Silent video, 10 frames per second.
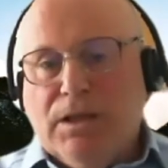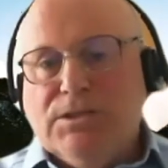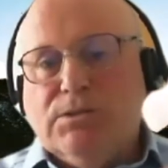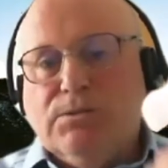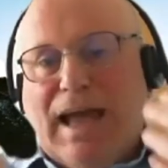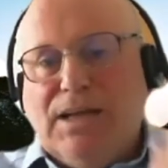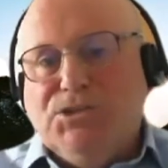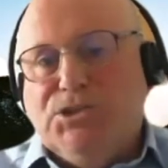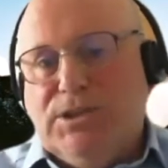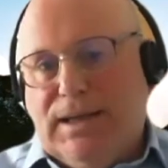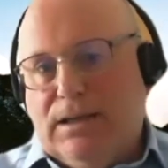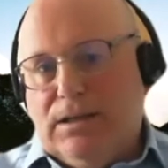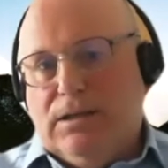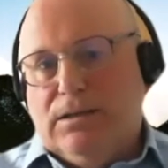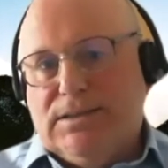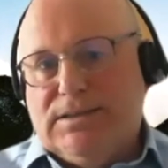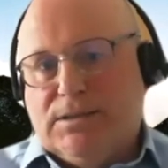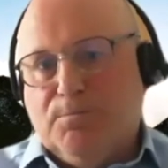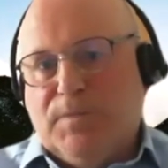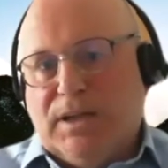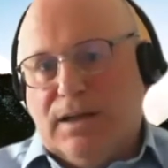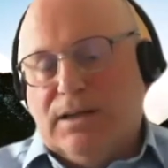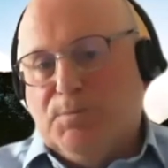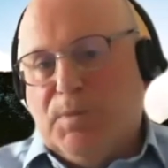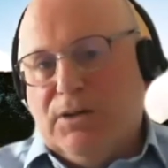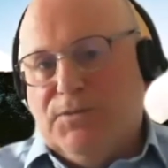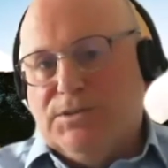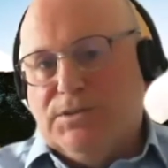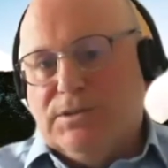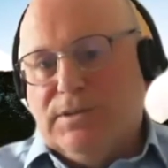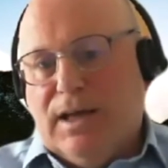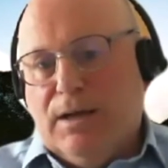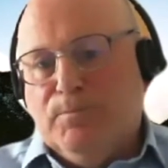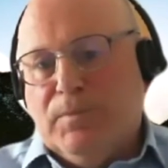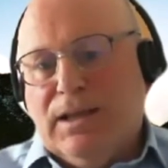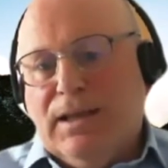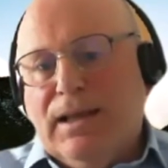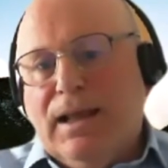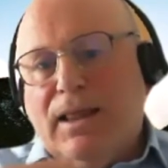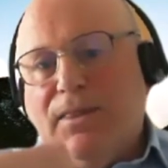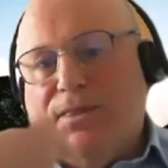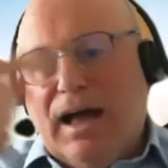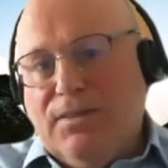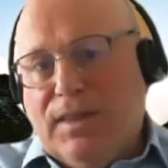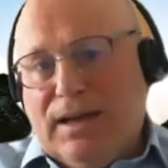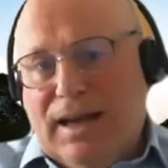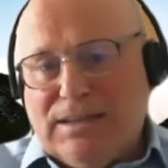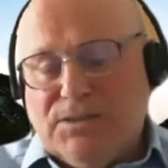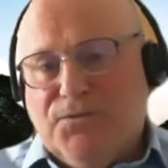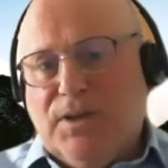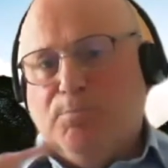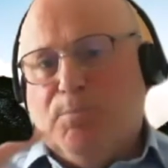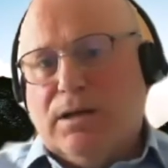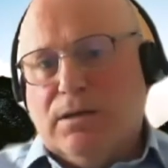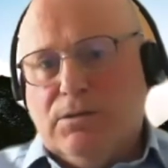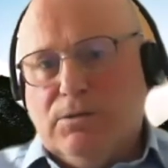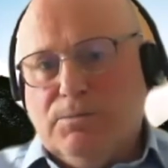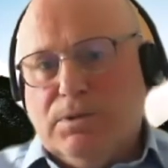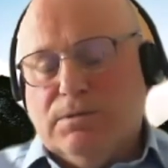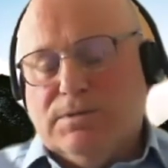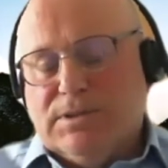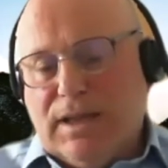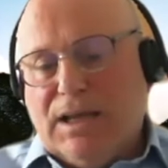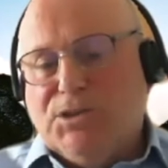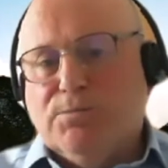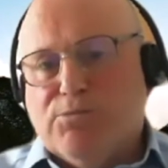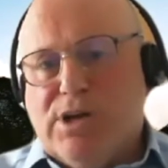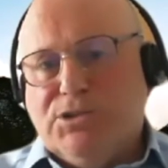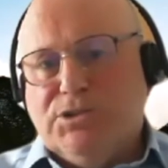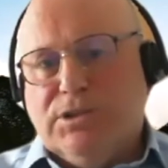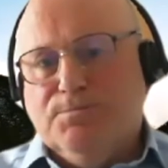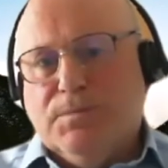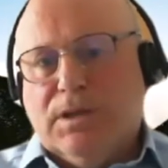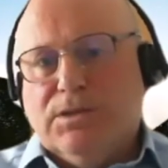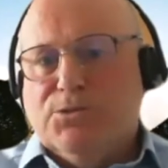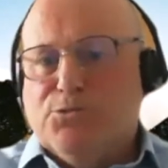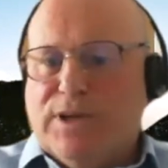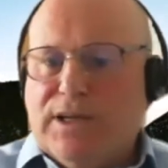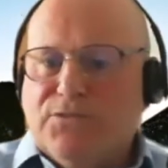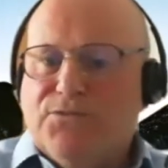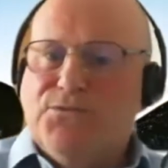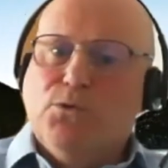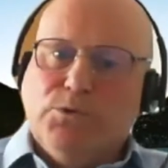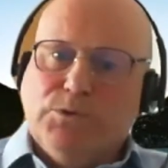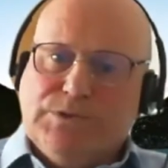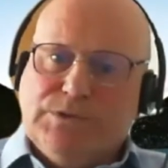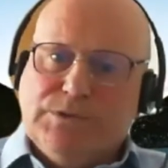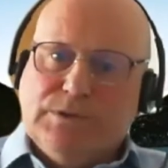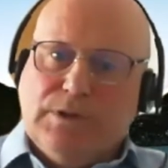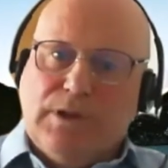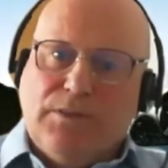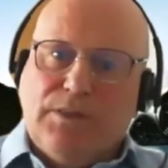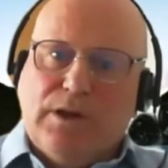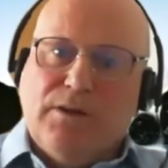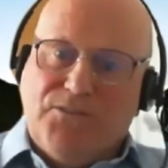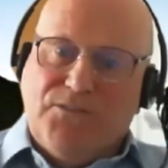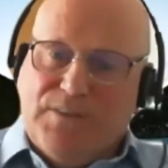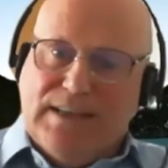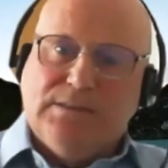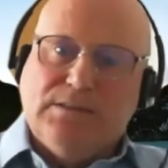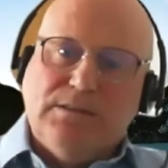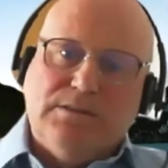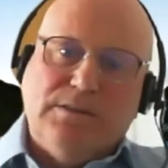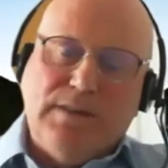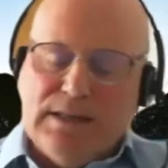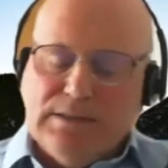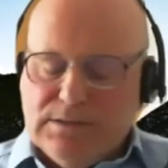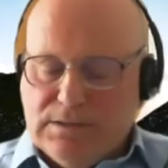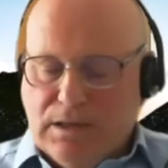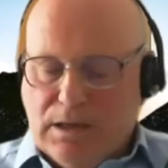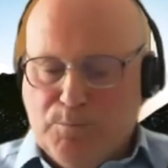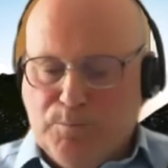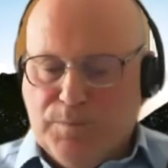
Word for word: to engineer something that is beneficial to them. That then has a feedback loop, selection pressure, to reinforce their fit to that um,